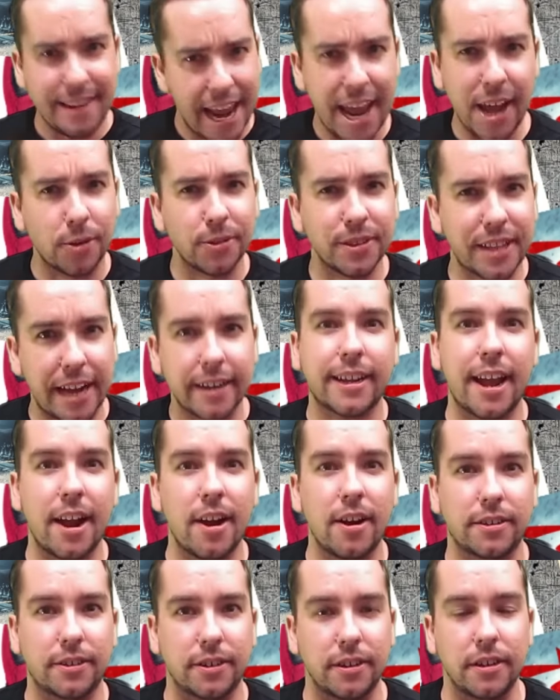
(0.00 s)
nailed that
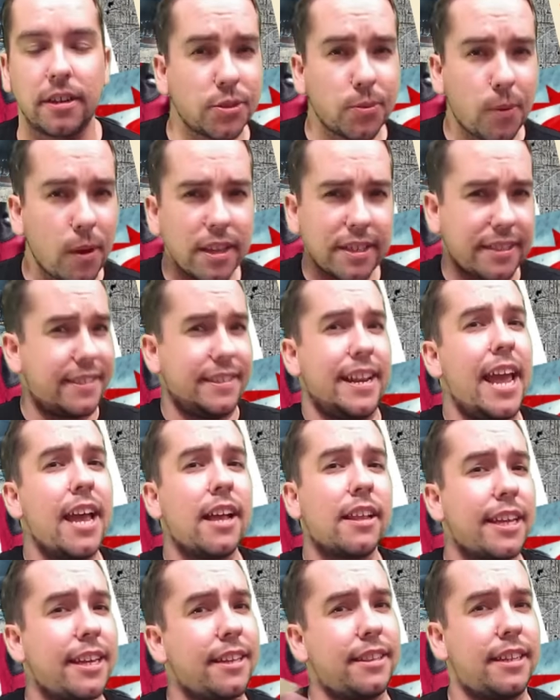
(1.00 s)
character. As well as
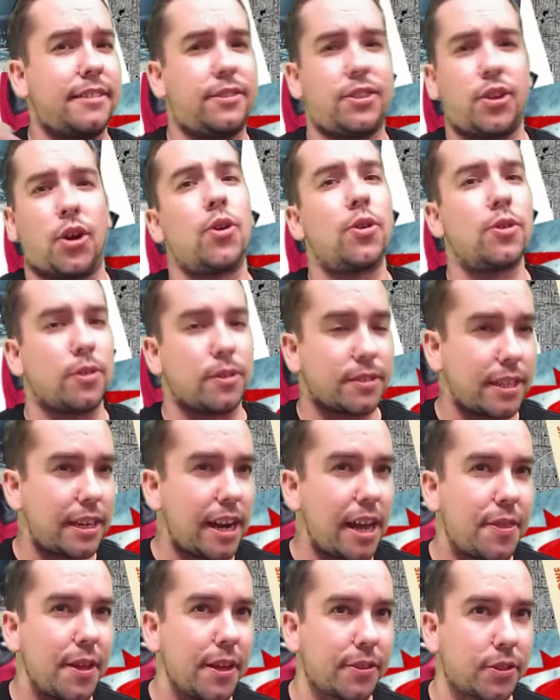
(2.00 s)
nailing the turtles,
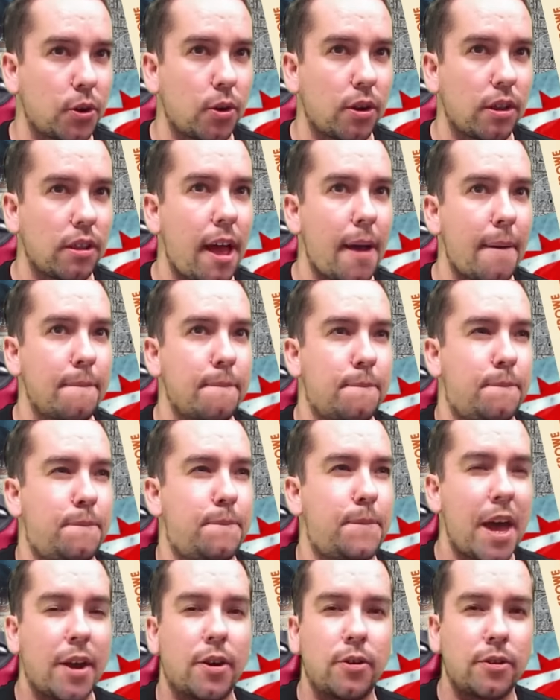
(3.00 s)
and I think they're a
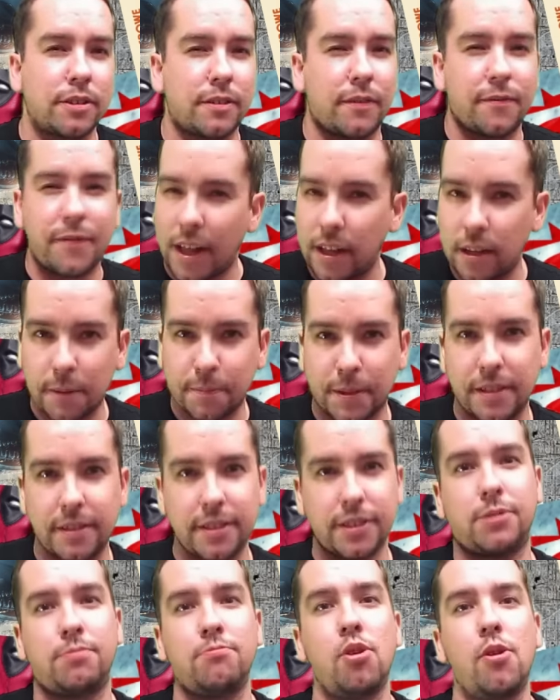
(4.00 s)
lot better developed
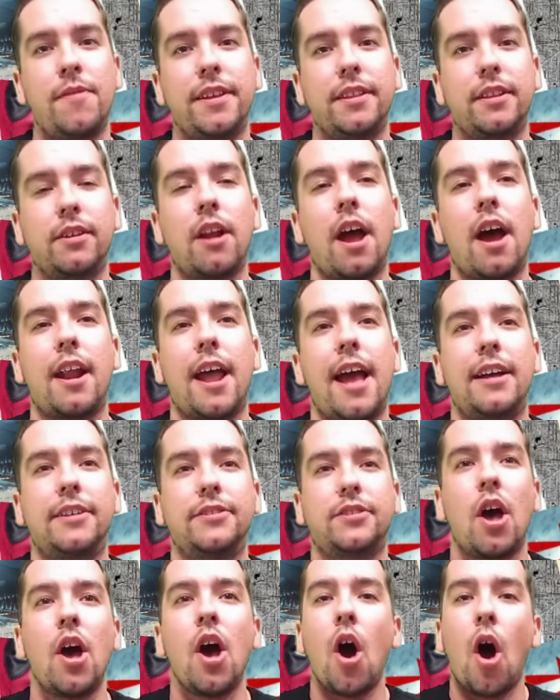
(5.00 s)
in this movie. They're not
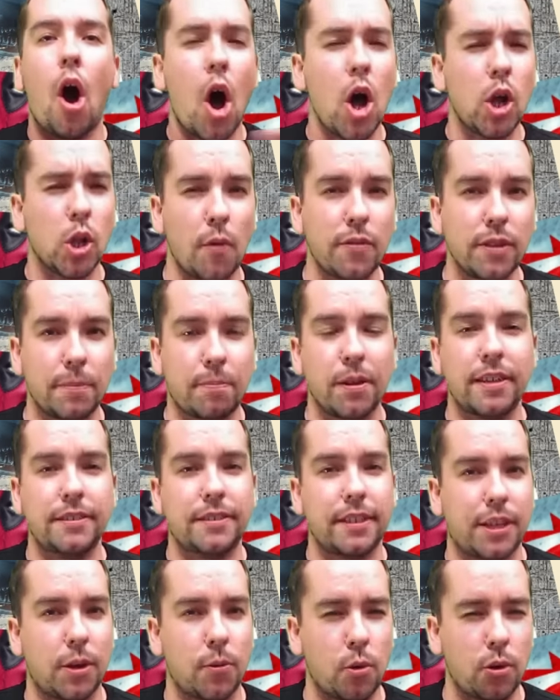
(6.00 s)
as all over the
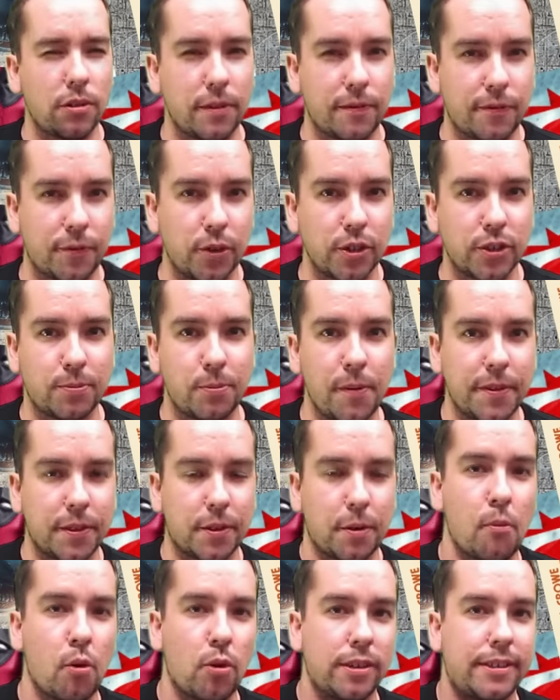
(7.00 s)
place like they were in the first
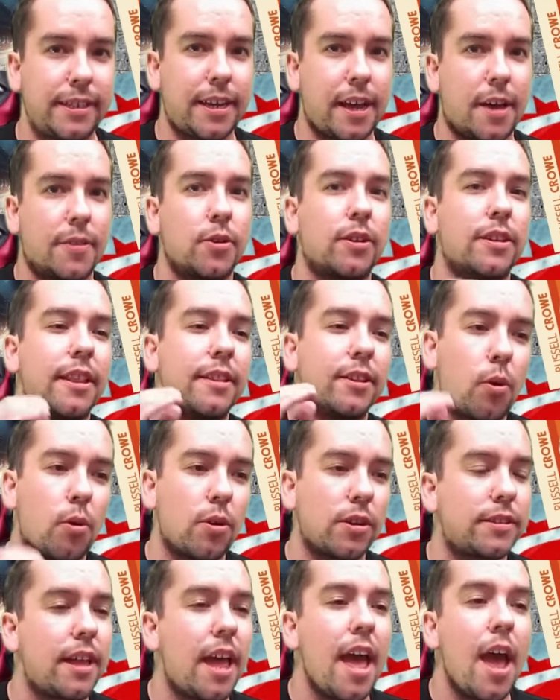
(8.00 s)
movie. They're more together, and of
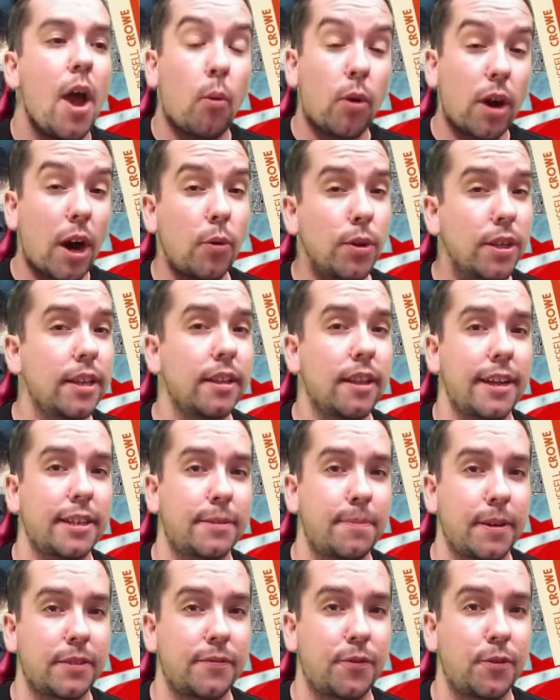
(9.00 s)
course, what I really
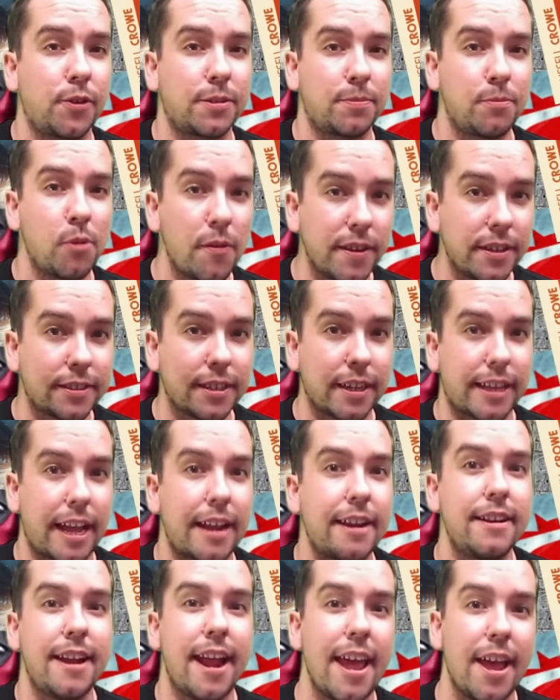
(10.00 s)
liked about the first movie is like
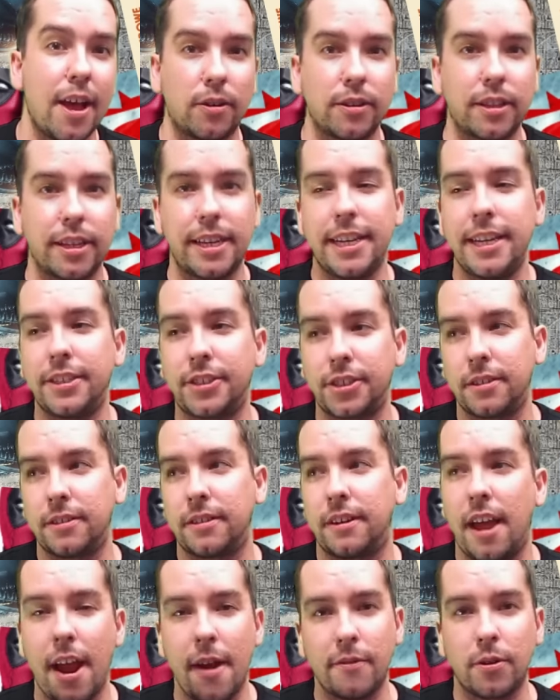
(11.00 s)
they nailed each
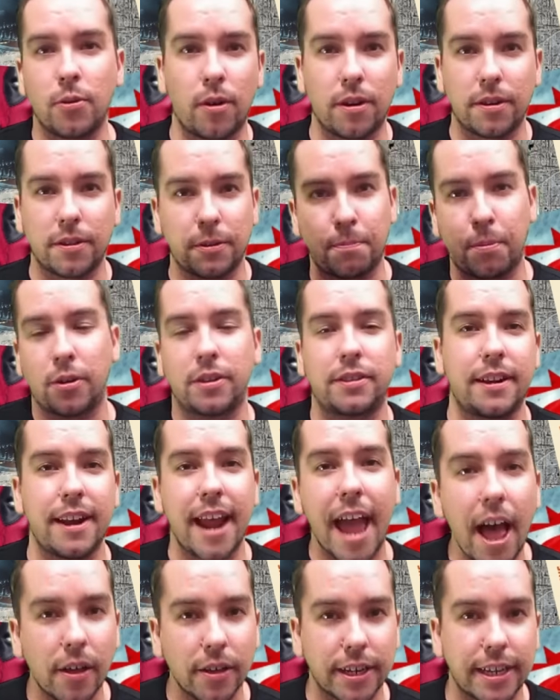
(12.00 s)
and every one of their
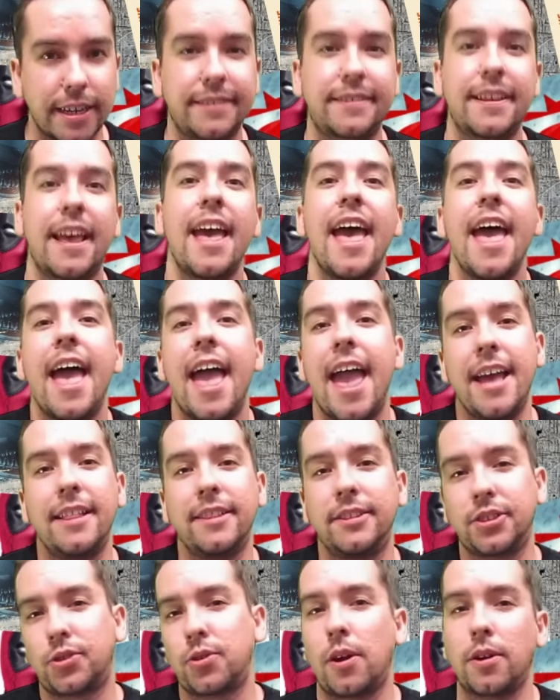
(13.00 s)
personalities
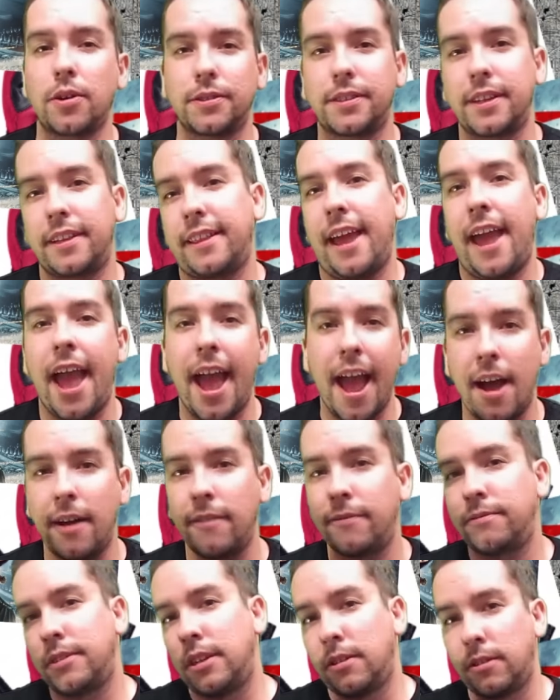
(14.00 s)
and the struggles that they
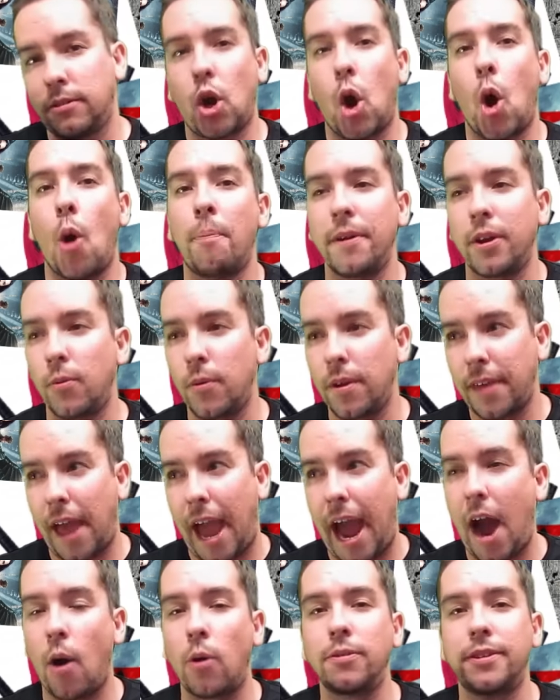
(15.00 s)
have, you know, coping with
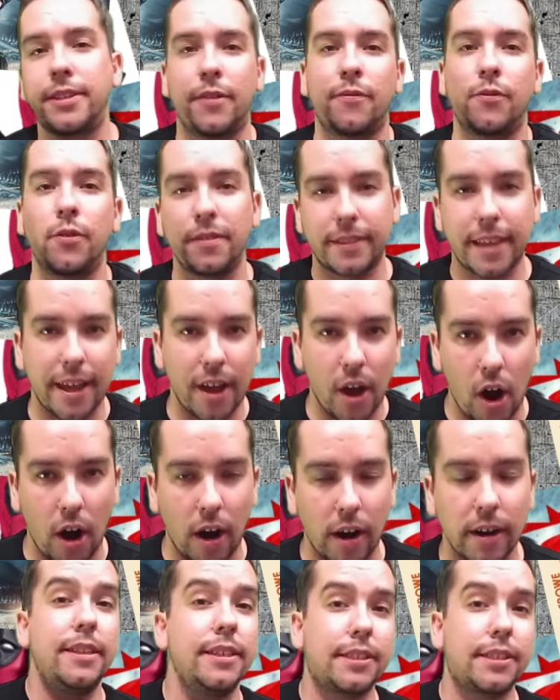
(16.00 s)
how different they are.